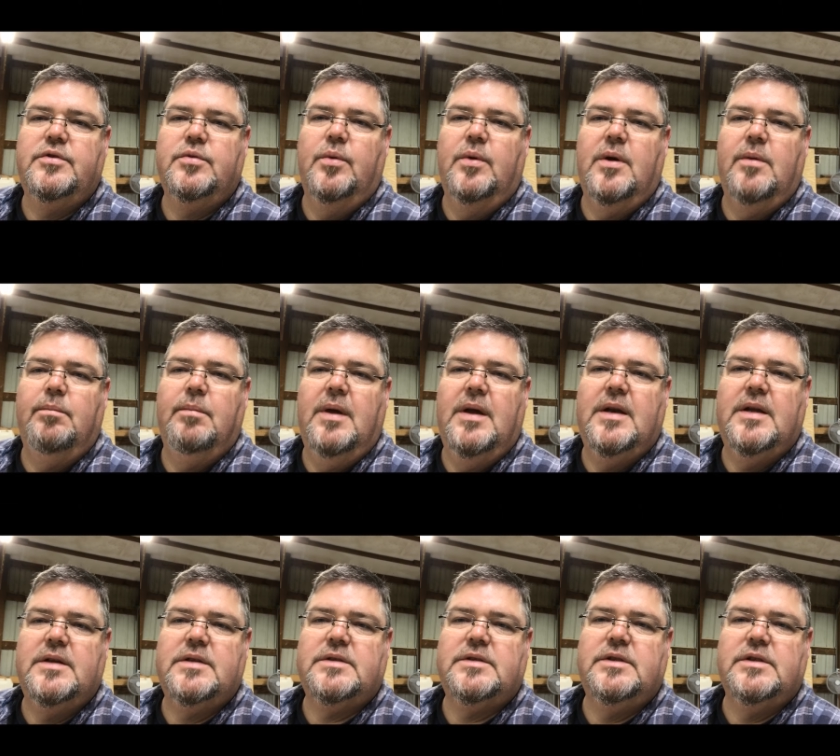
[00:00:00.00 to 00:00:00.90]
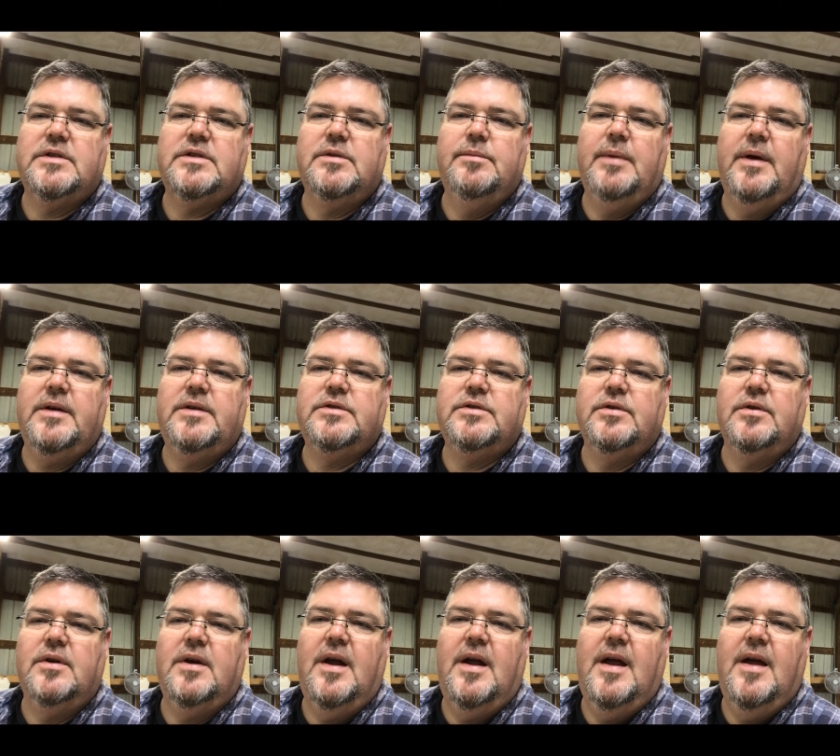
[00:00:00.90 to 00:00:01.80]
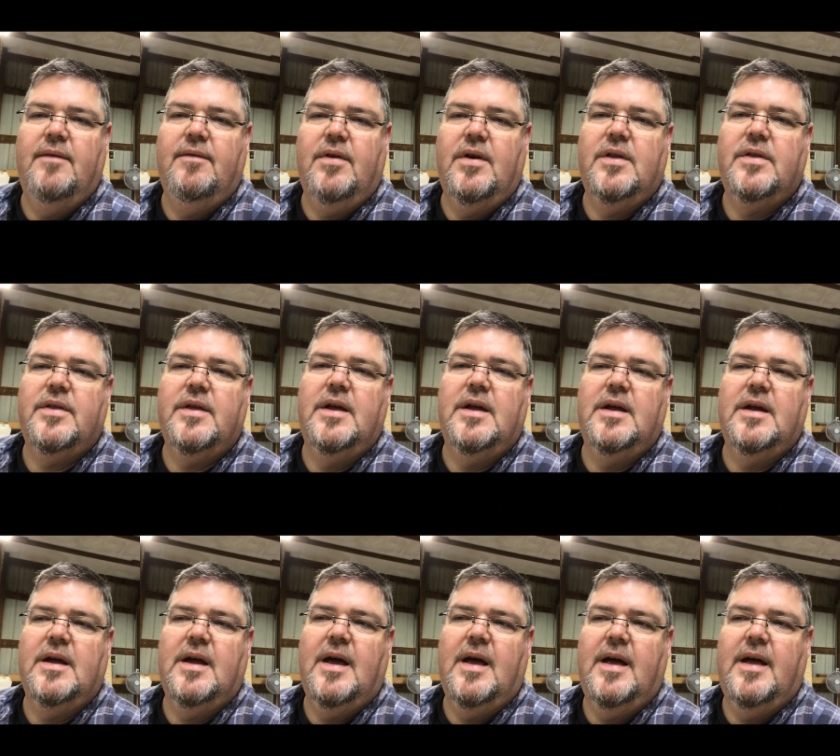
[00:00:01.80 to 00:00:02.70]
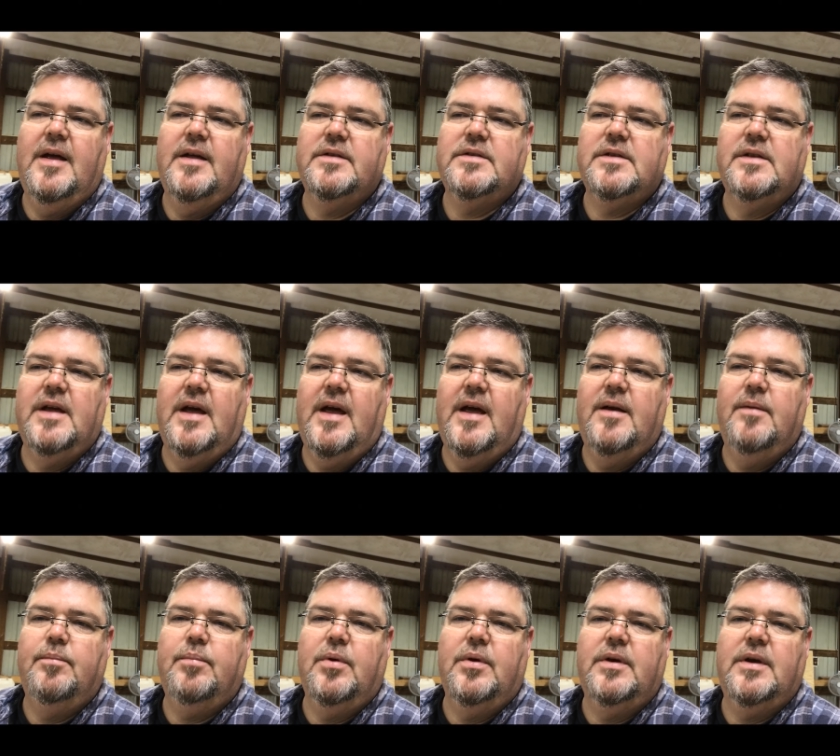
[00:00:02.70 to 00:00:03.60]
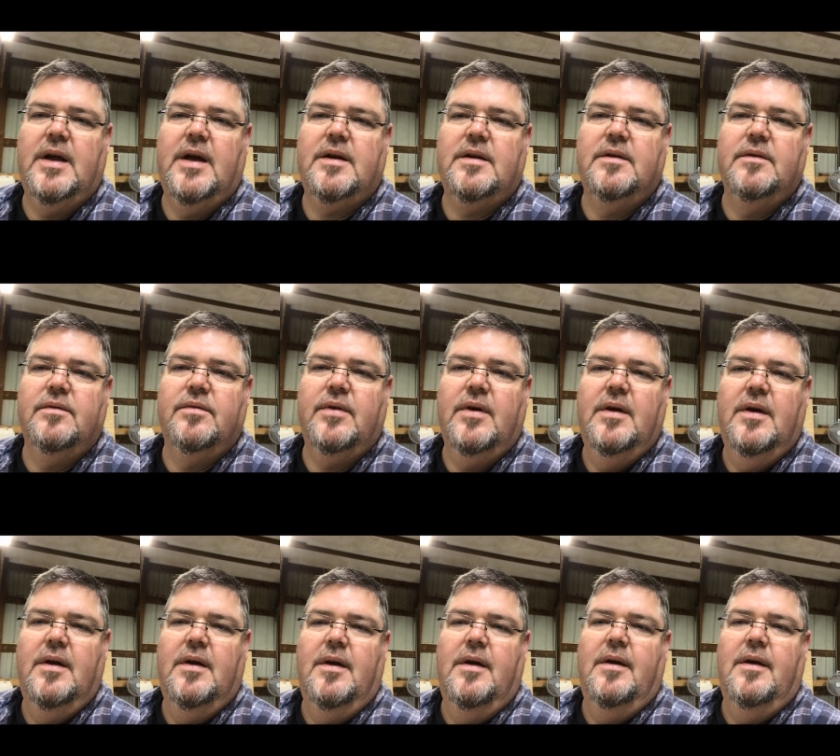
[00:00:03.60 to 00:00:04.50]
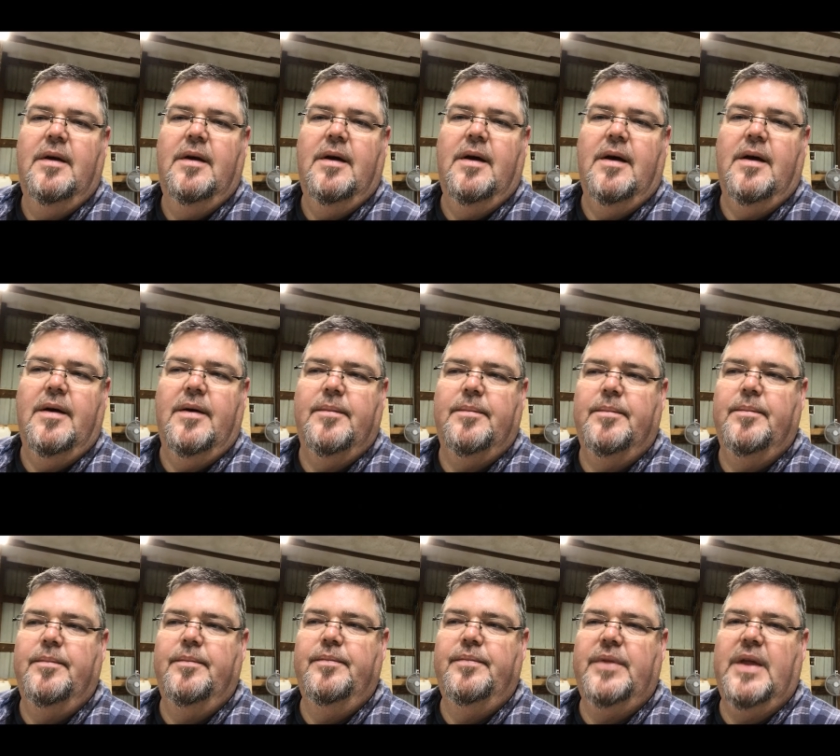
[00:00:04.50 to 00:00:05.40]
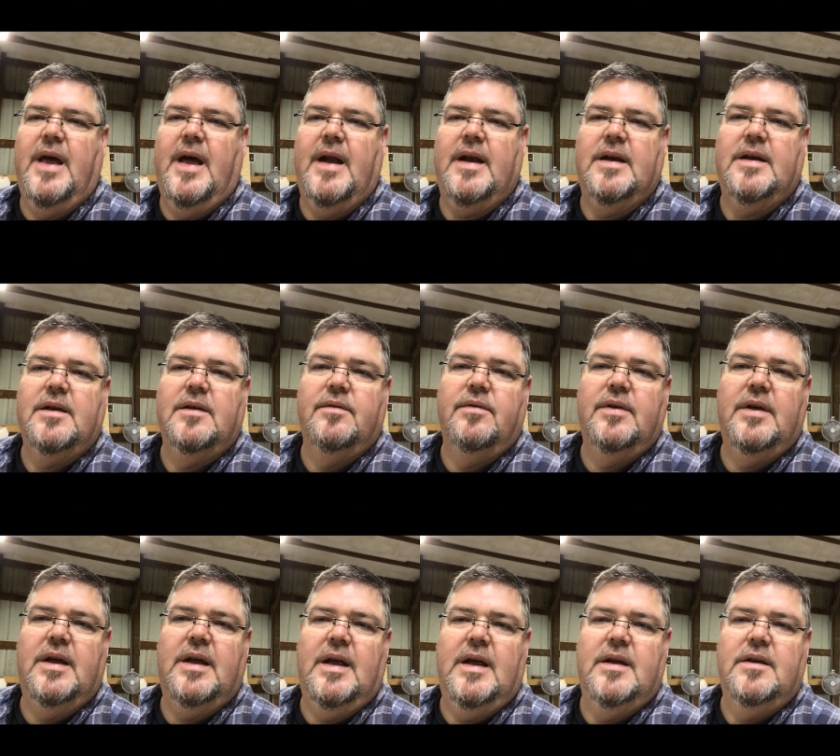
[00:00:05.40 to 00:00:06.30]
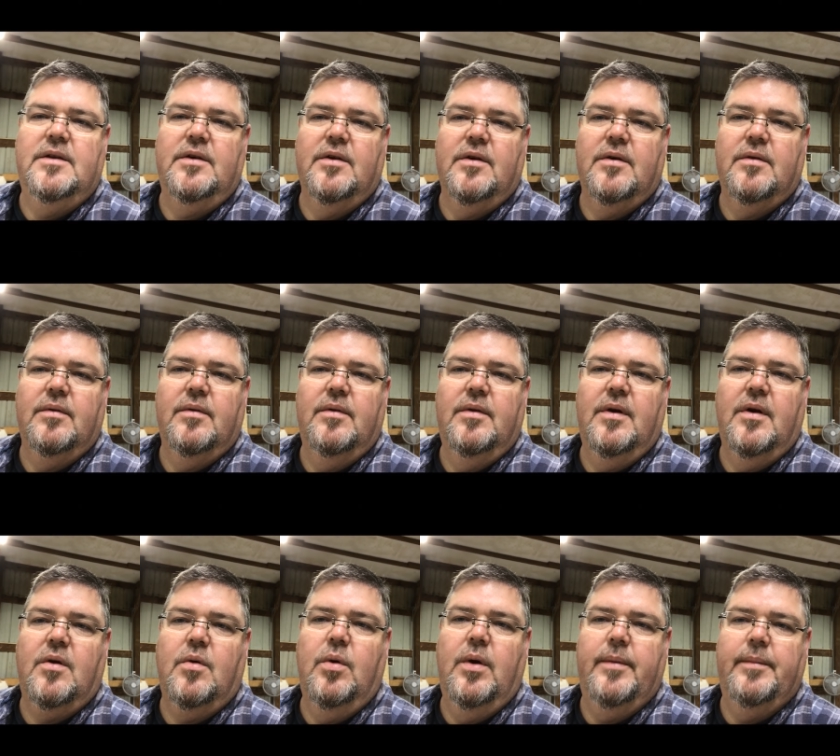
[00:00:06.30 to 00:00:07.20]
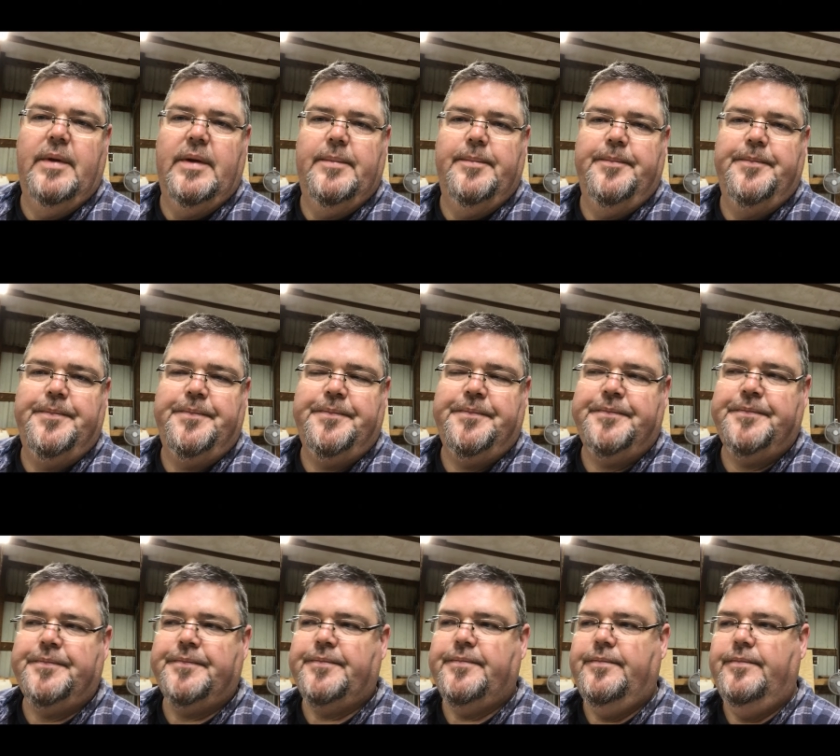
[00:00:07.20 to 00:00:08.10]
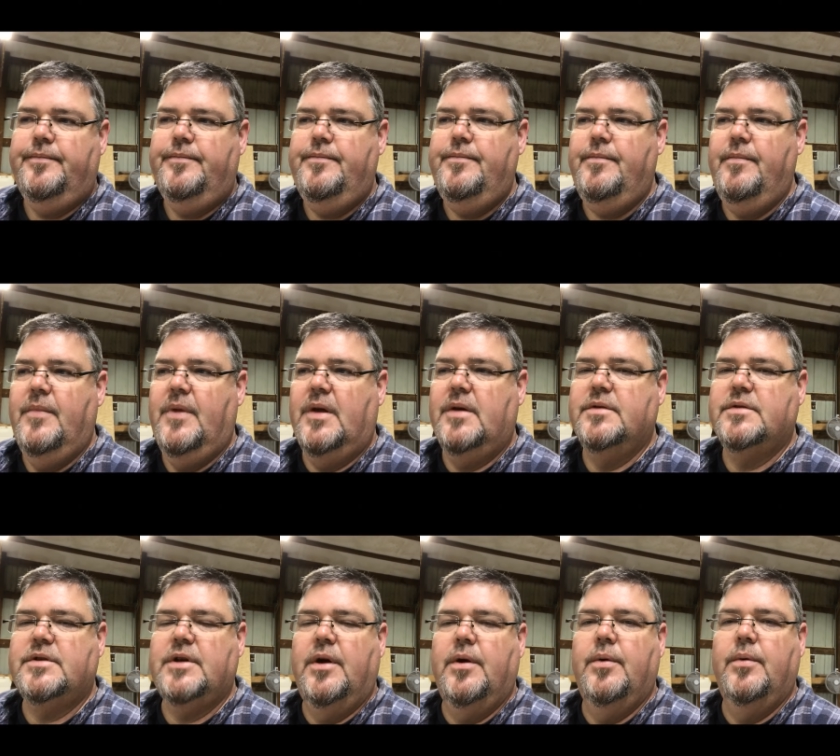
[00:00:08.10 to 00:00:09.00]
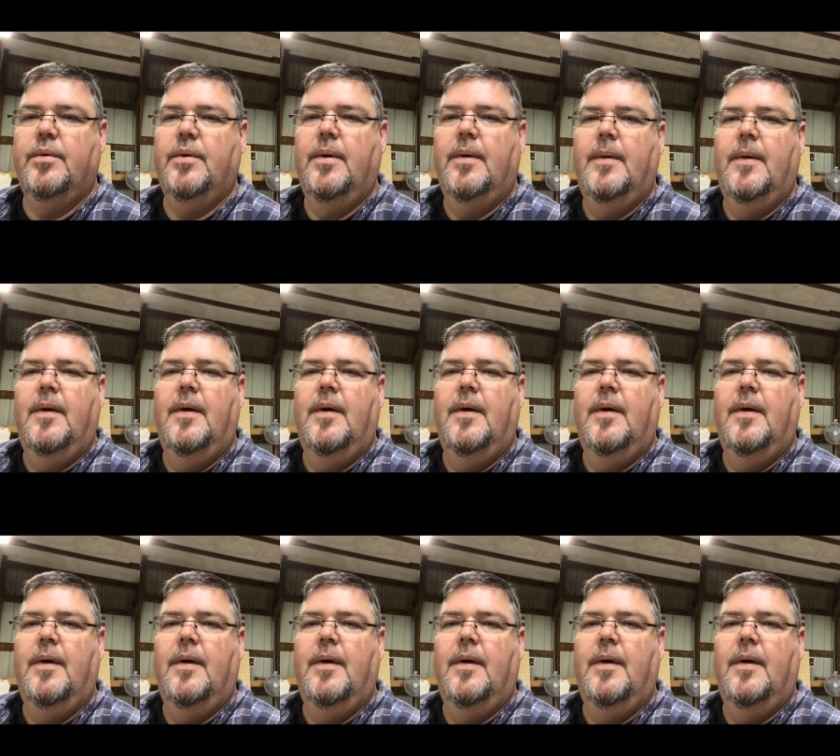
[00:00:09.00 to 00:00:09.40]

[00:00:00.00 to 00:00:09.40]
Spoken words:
20 minutes just to make sure everything has that protective additive in your equipment. So